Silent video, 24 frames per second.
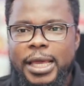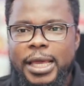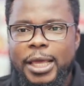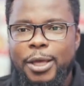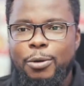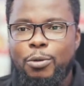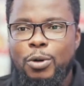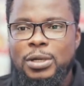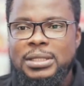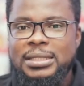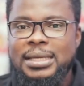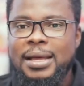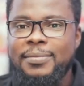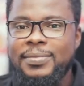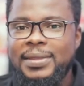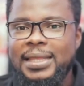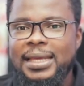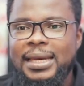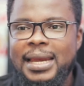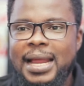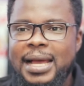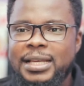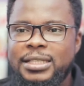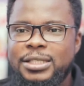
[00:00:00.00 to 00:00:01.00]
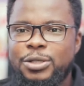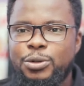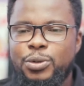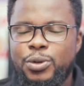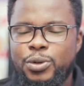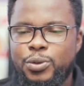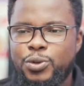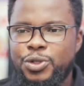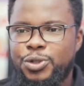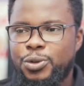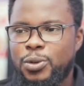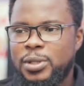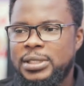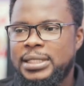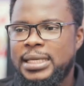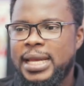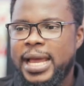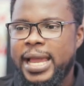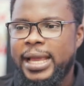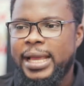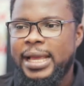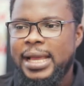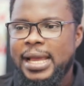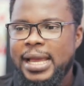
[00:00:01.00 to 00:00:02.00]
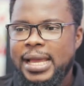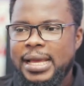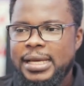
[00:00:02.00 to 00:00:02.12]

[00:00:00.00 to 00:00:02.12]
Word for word: it was something that she was like,